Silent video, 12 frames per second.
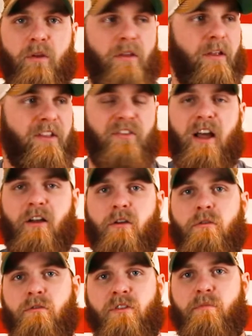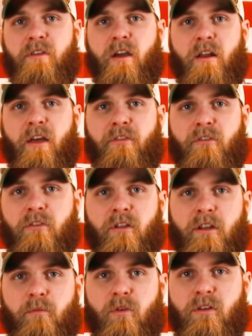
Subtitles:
It's not cool to be unethical anymore.